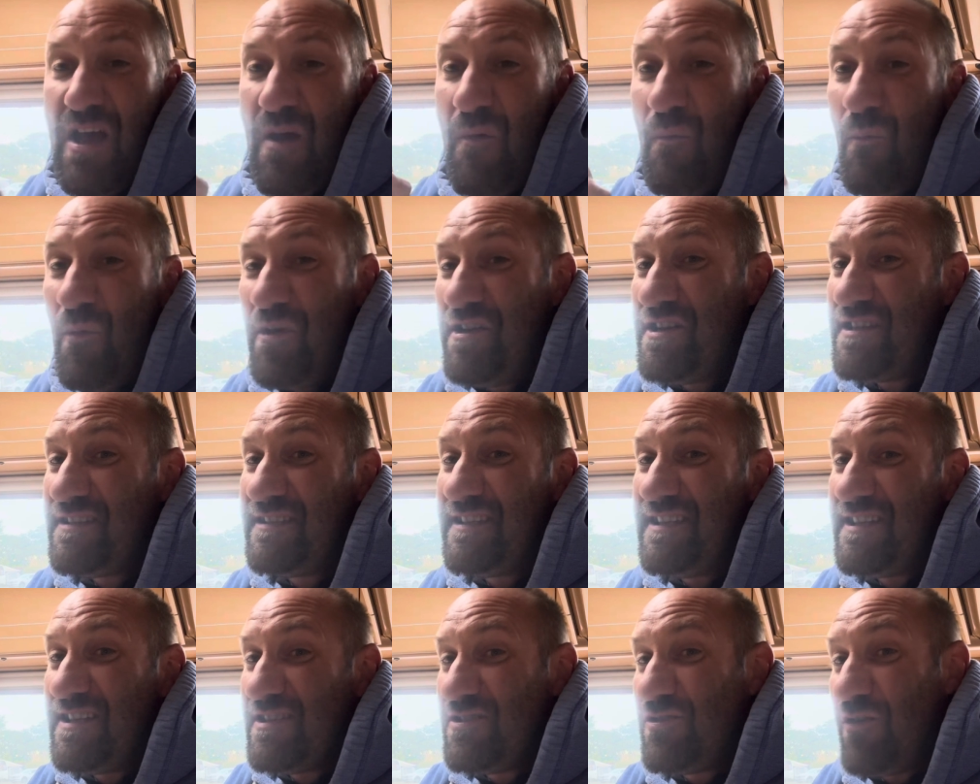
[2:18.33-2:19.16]
We just
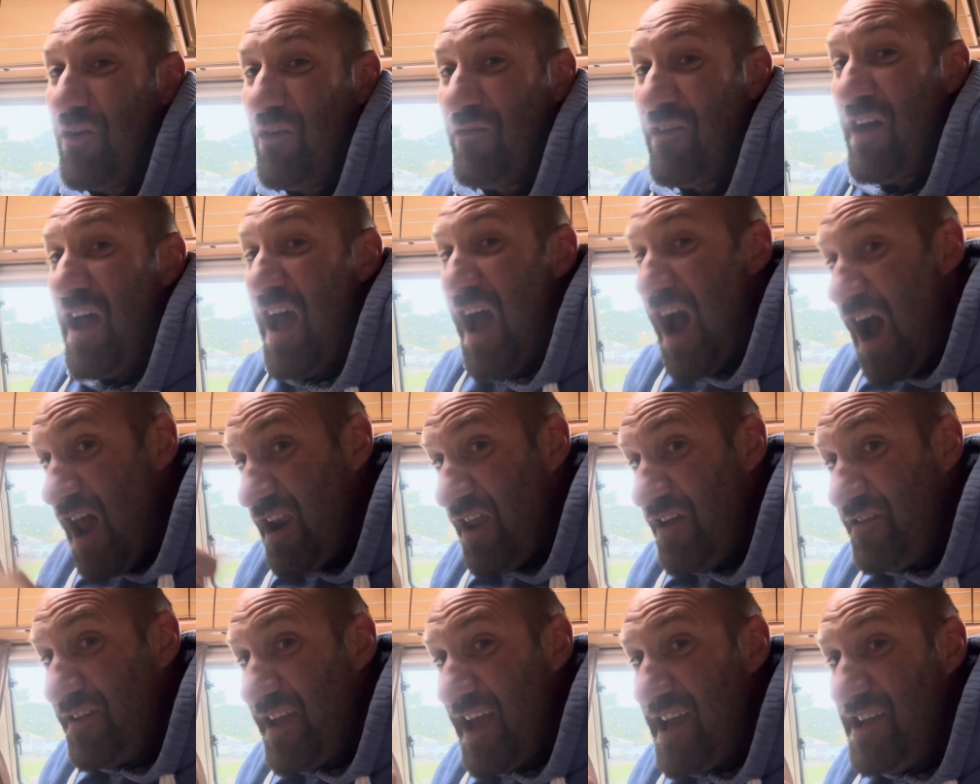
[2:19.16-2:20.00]
need a sort of a
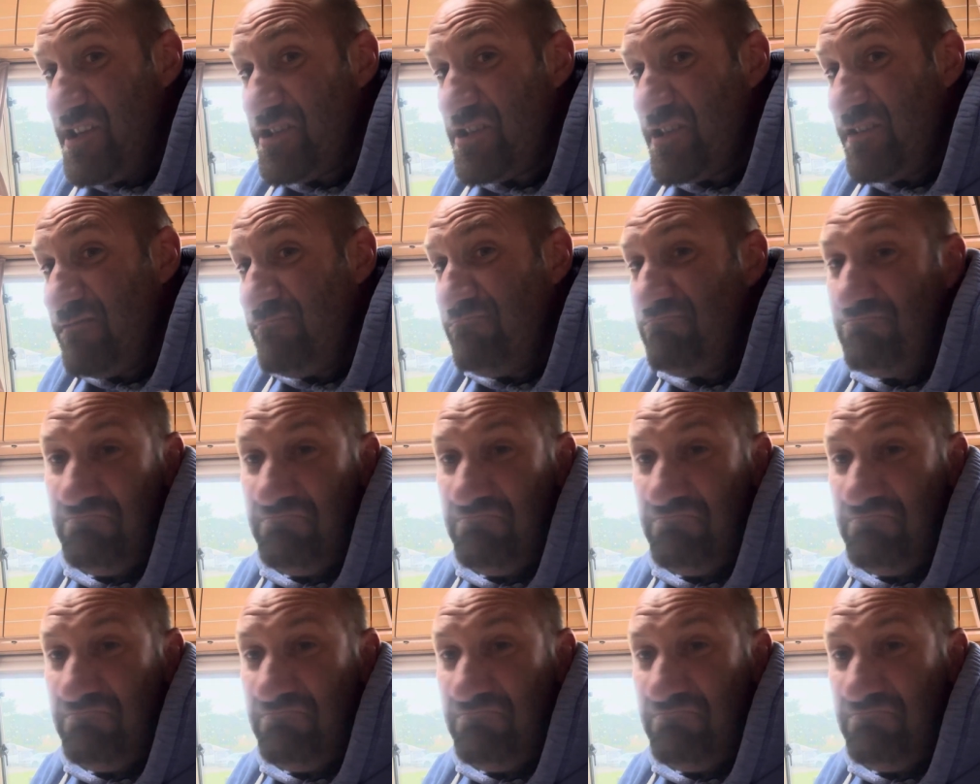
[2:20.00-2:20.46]
location.